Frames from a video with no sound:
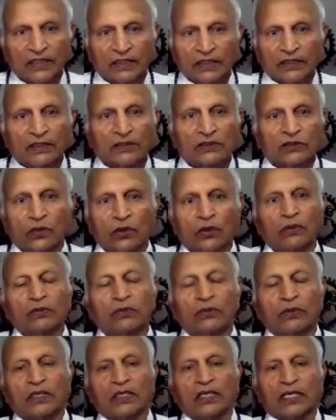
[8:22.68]

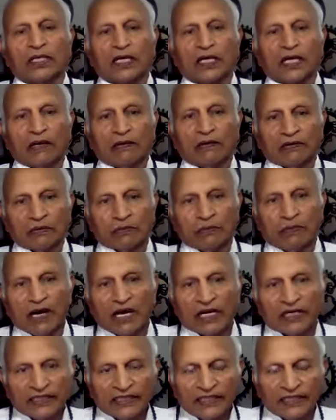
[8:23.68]
So our
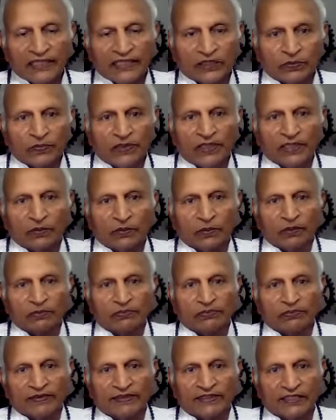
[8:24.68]
body is made up of
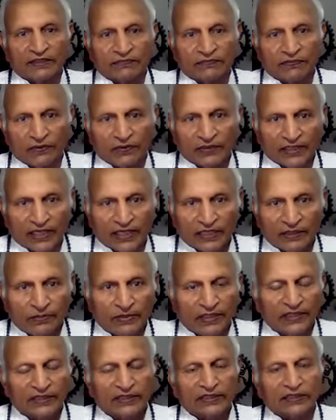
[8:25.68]
24
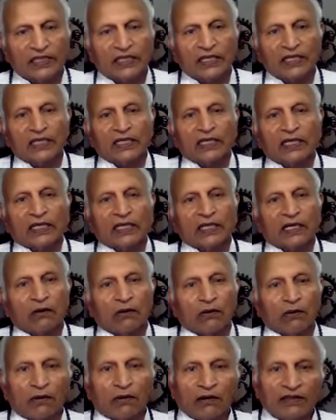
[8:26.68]
elements.
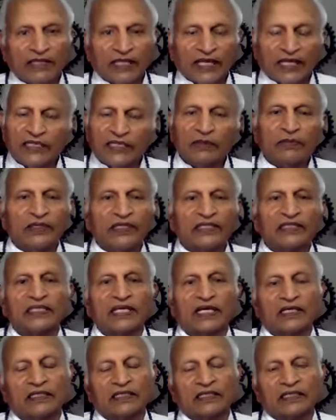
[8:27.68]
All elements
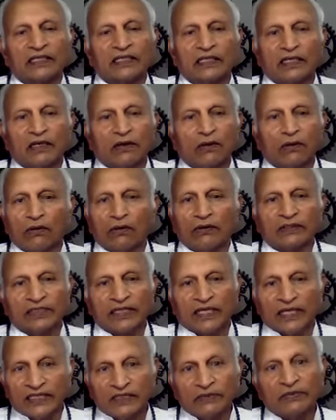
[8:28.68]
are, or
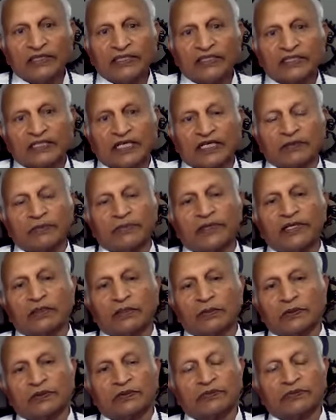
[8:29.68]
animals are made up
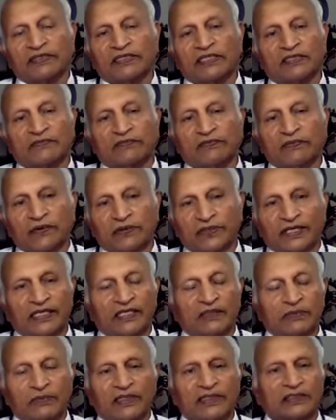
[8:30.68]
of 24
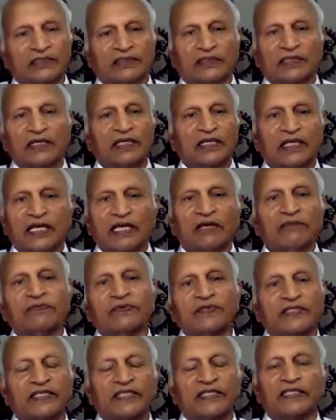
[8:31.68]
elements.
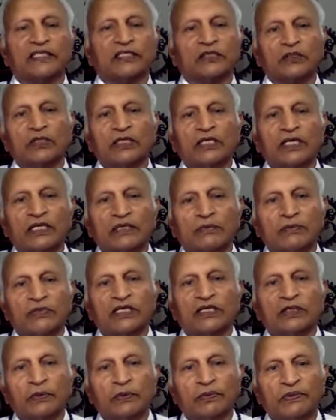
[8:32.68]
Everything is made
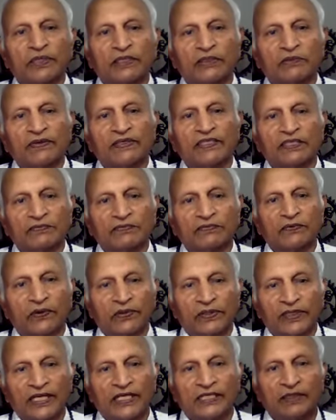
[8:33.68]
of 24
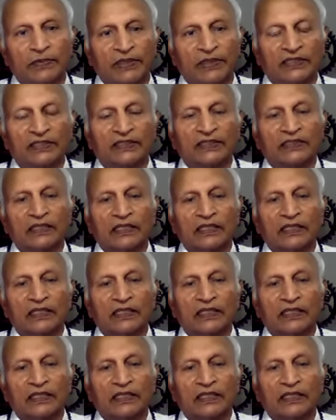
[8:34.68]
elements.